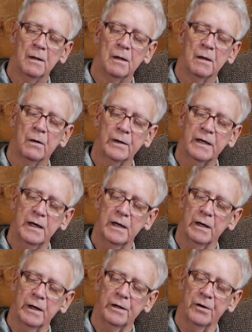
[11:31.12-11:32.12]
Okay,
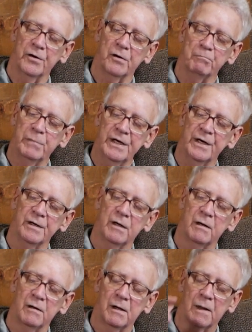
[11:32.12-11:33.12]
now here,
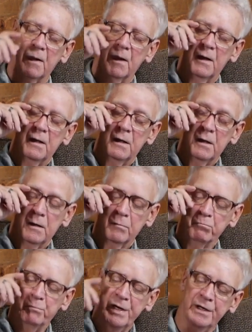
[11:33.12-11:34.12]
Ben
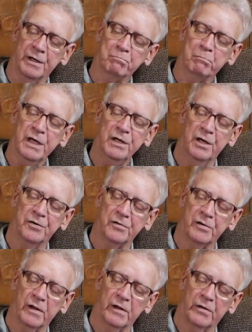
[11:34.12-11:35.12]
B is
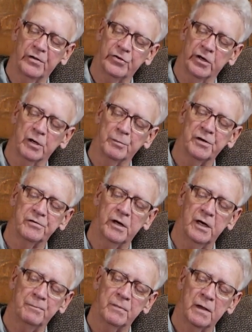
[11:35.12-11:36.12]
the gentleman's
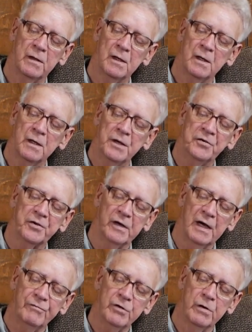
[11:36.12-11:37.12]
name. He said,
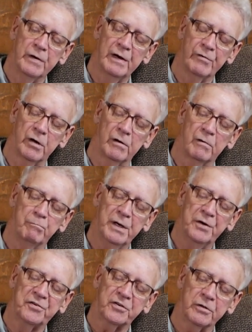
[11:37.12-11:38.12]
have you ever
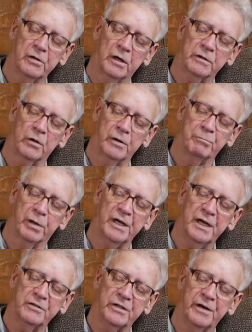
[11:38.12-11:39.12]
been skunked and
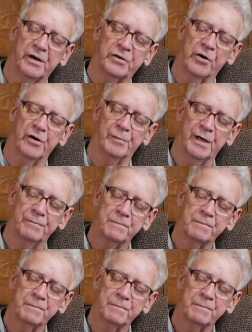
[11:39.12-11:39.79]
blanked in a tournament?